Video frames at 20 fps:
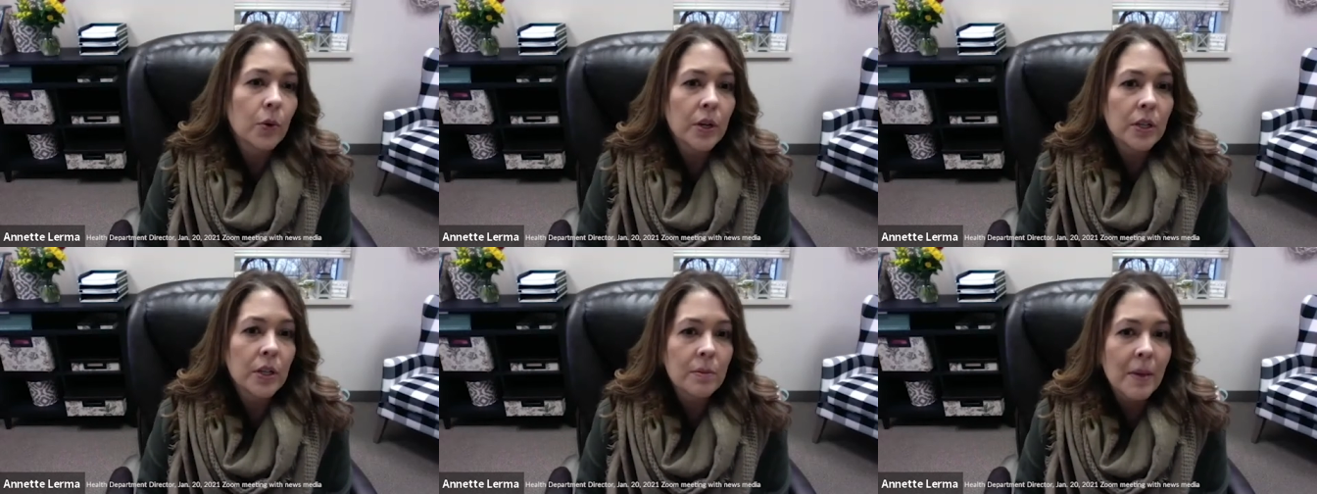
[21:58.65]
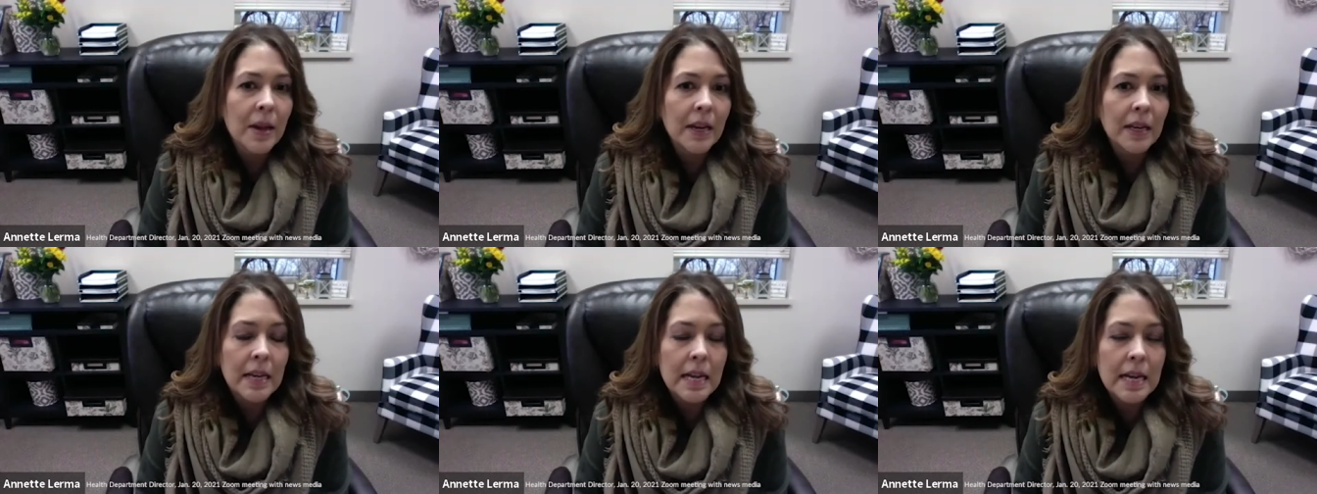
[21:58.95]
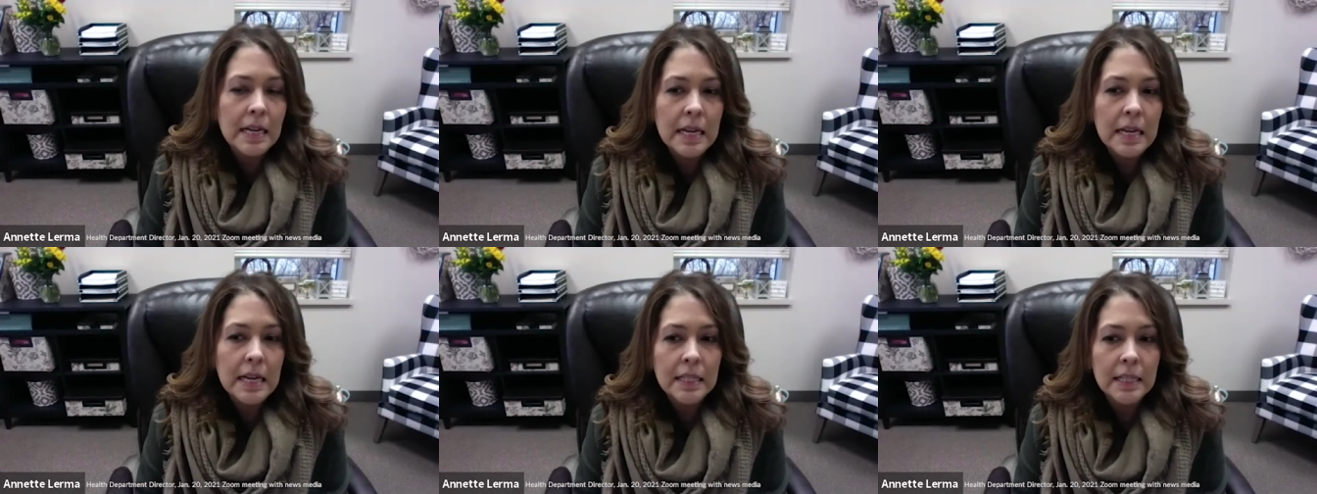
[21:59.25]
to make
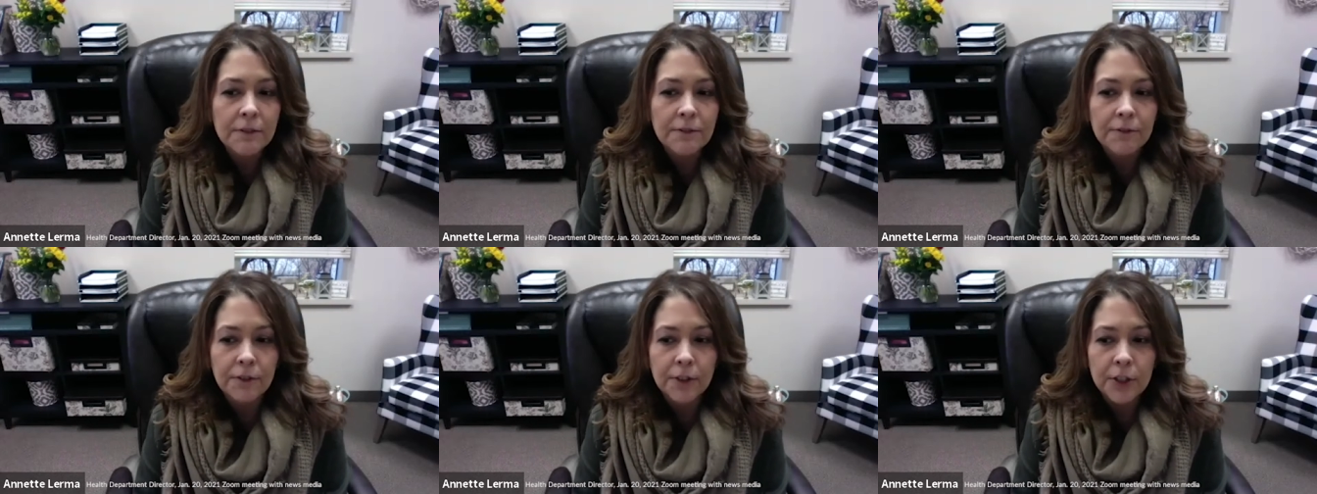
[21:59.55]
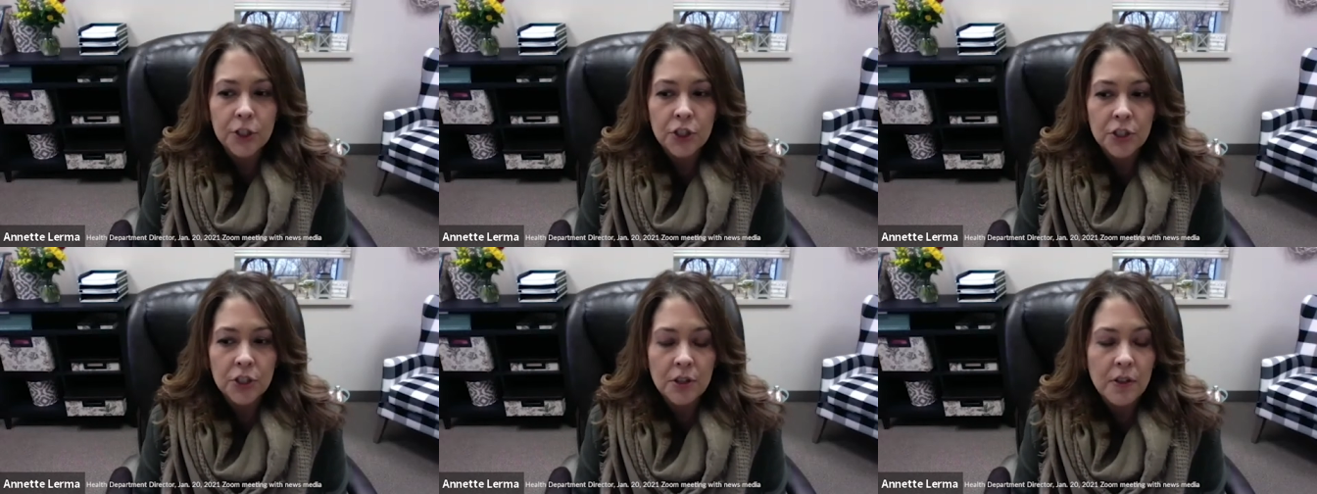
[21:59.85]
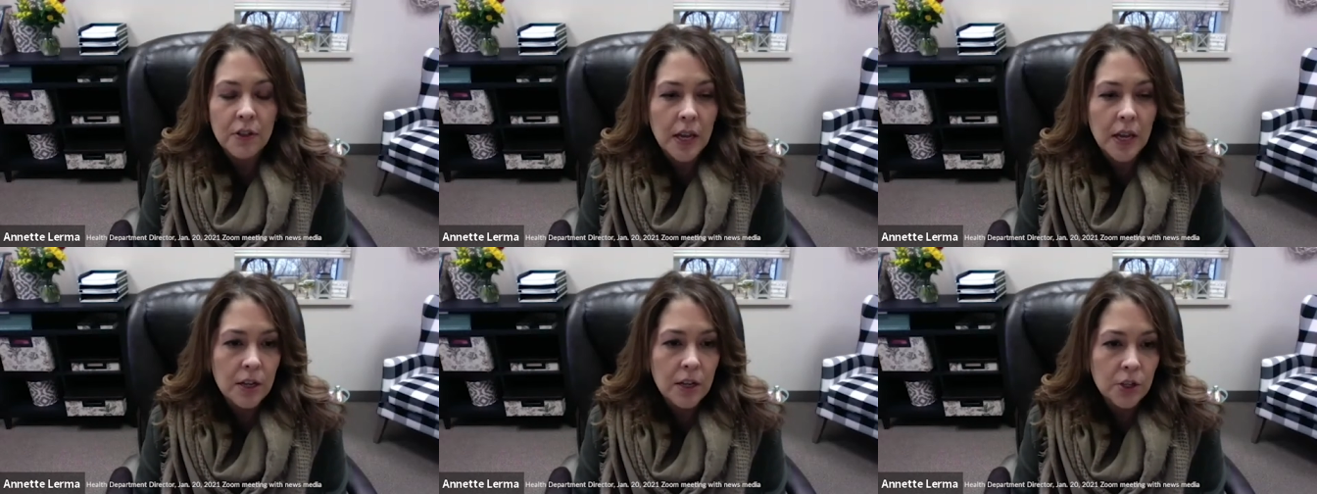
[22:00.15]
any difference to
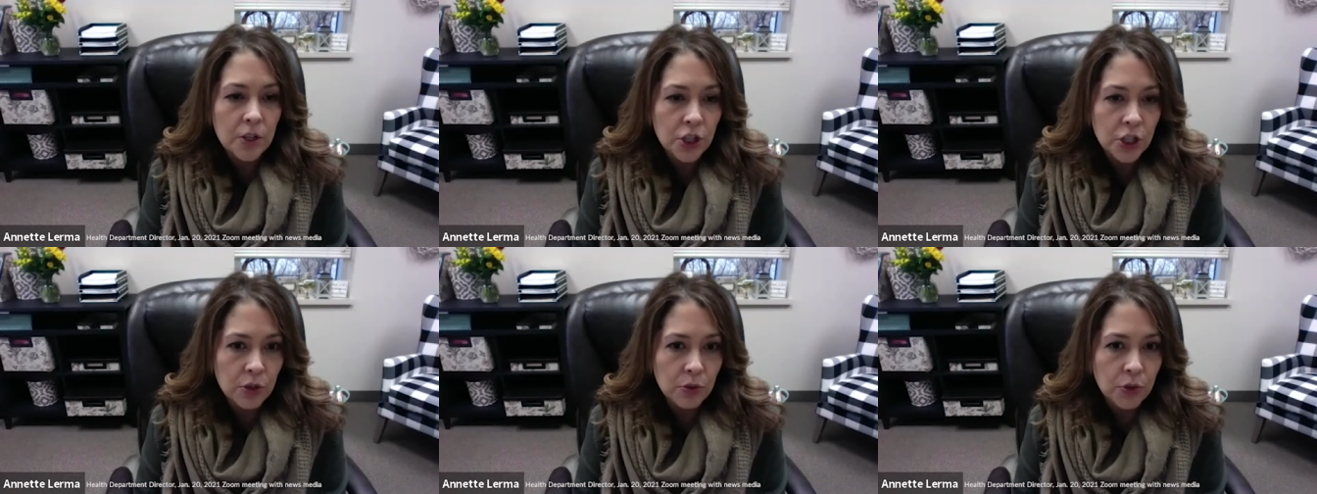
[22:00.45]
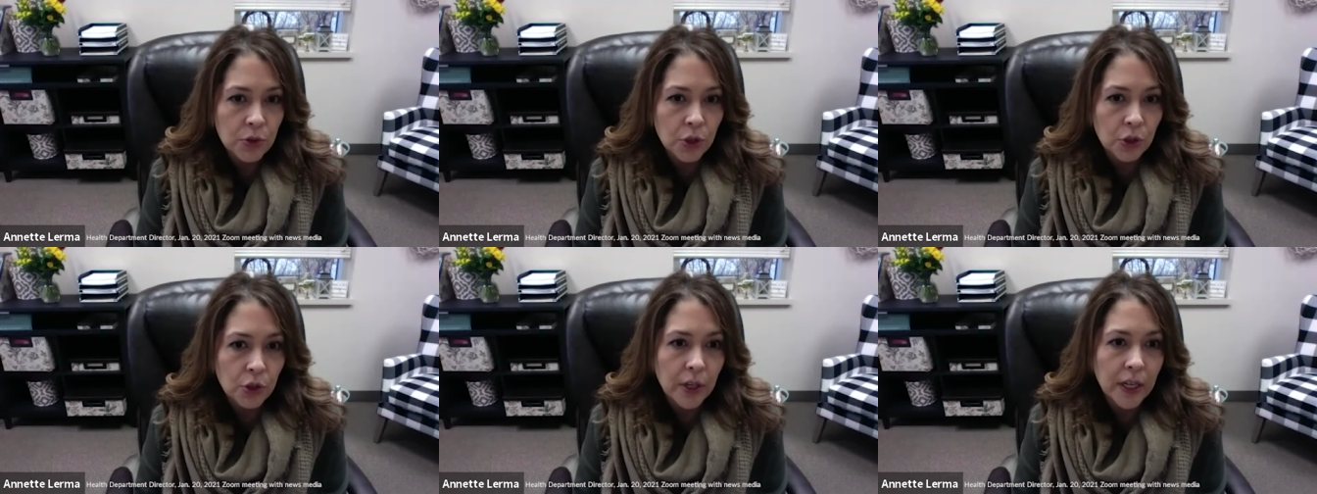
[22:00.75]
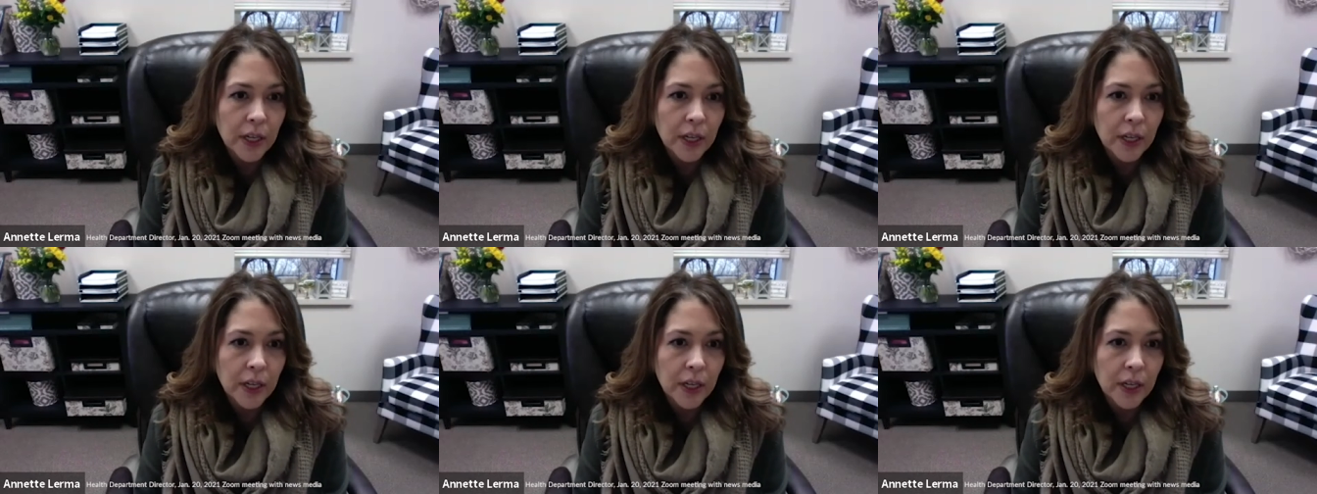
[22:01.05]
the end user.